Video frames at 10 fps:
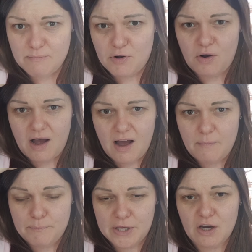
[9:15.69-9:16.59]
But
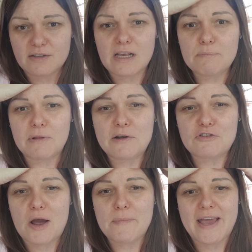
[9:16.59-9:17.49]
because I blow
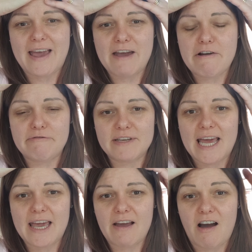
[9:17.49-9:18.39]
dry my hair every
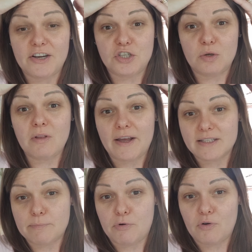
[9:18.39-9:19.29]
day, I do like
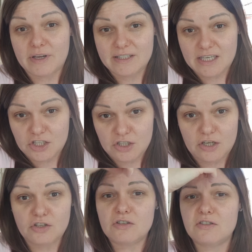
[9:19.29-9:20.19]
to put
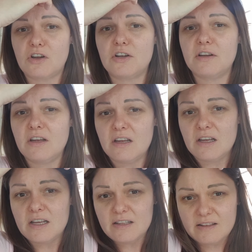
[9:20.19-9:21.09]
conditioner just on
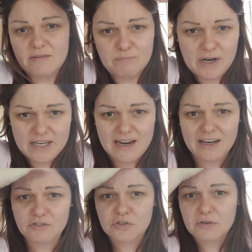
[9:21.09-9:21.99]
my
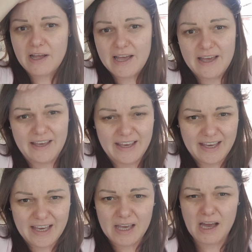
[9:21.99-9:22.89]
natural hair here.